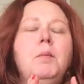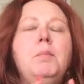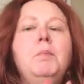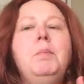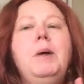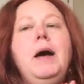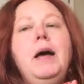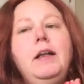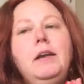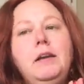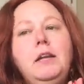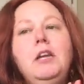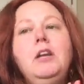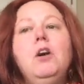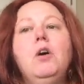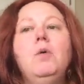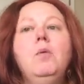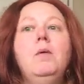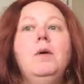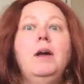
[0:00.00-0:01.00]
But, you
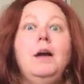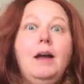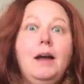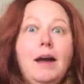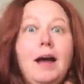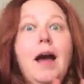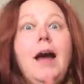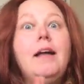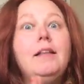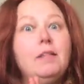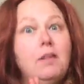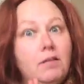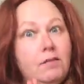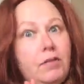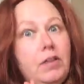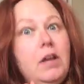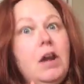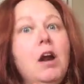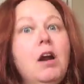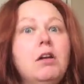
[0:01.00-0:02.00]
know, I love
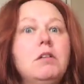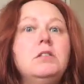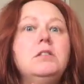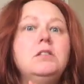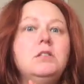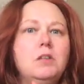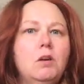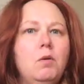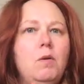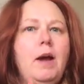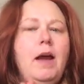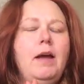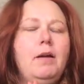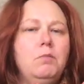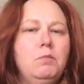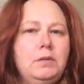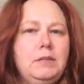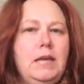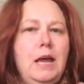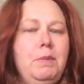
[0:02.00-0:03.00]
the yarn, so I
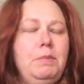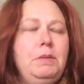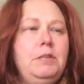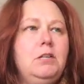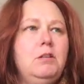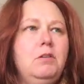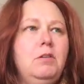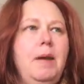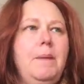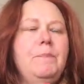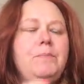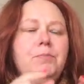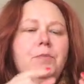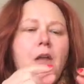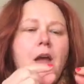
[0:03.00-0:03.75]
was happy to do that.